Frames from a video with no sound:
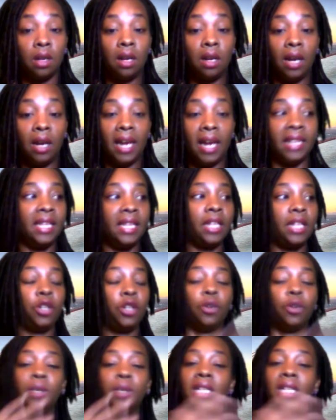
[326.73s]
and then
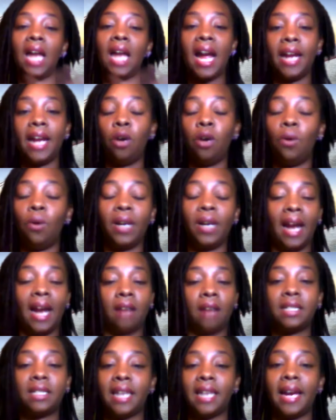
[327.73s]
you're relying on
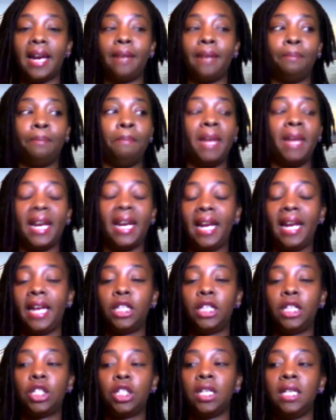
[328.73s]
outside
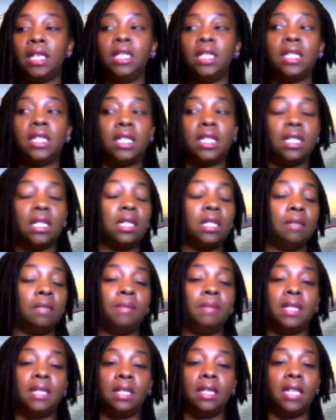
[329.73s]
medication and
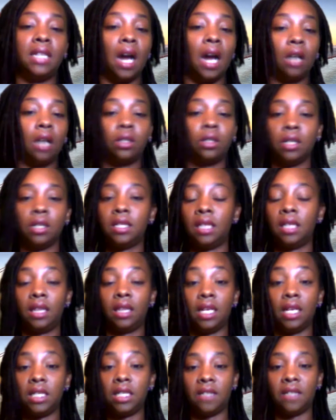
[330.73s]
systems and doctors and
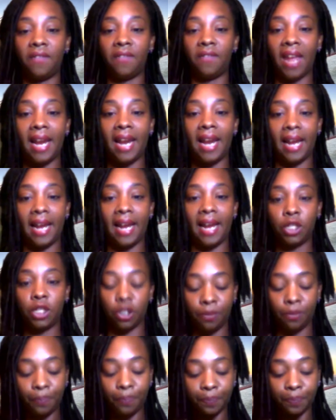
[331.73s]
things of that
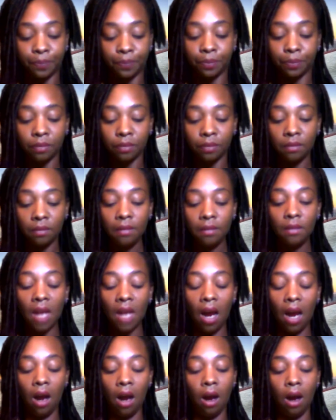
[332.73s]
nature.
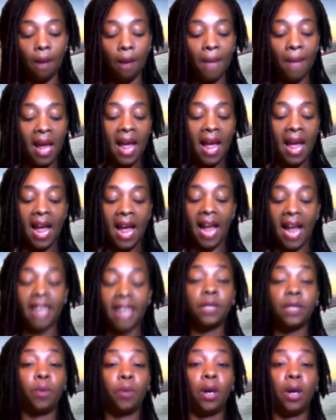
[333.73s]
um
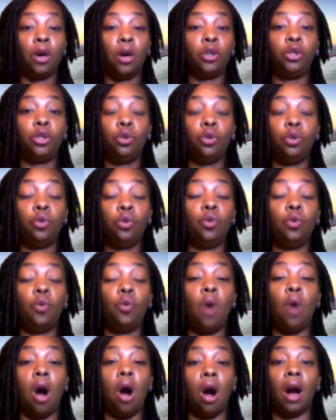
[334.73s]
as well,
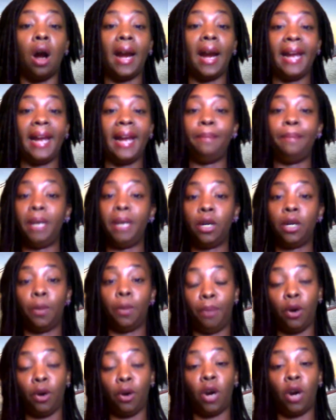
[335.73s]
you are a big
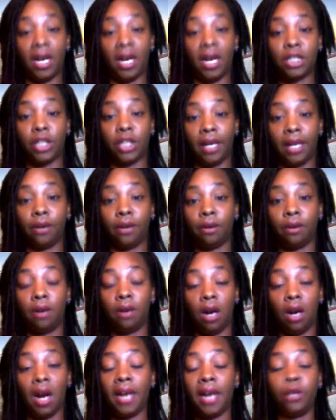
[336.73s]
procrastinator.
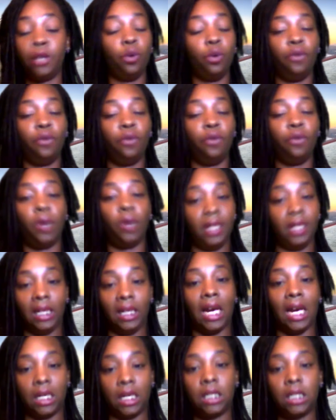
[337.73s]
All right, you avoid a
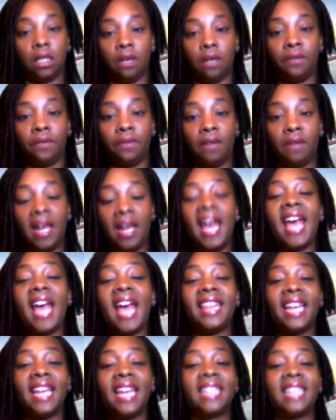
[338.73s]
lot of stuff,
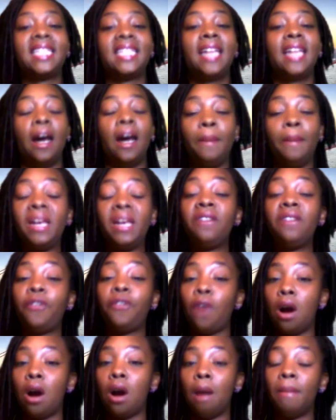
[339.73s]
and that's coming
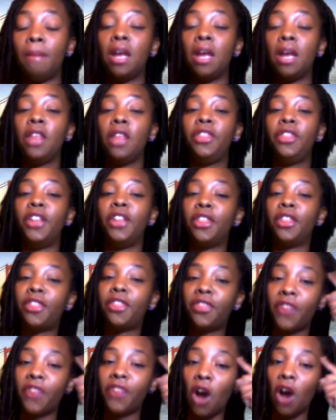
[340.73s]
from the
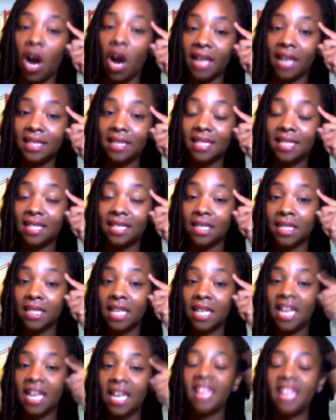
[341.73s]
thoughts
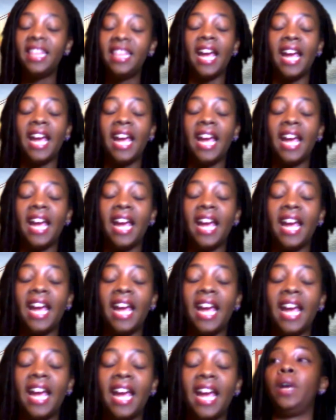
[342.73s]
that
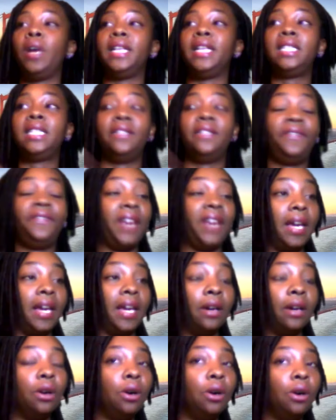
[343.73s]
you're going to
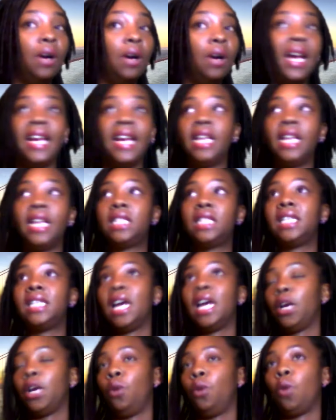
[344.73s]
fail, it's
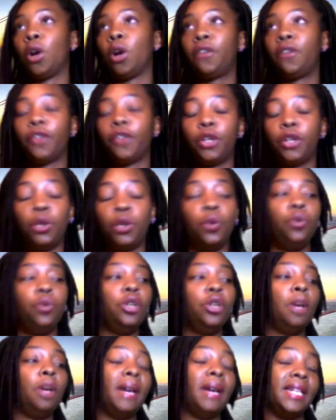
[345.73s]
not going to work for you,
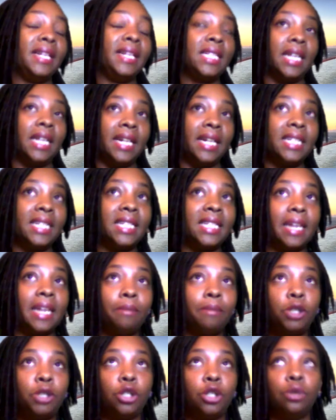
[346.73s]
nobody's going to
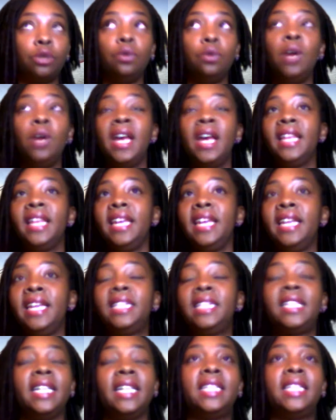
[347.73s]
accept you,
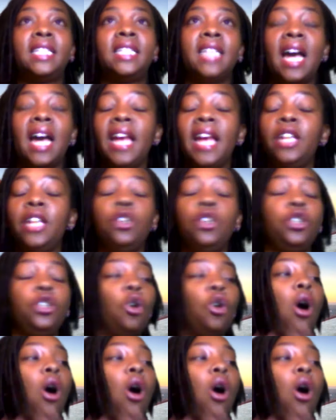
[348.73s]
it's not you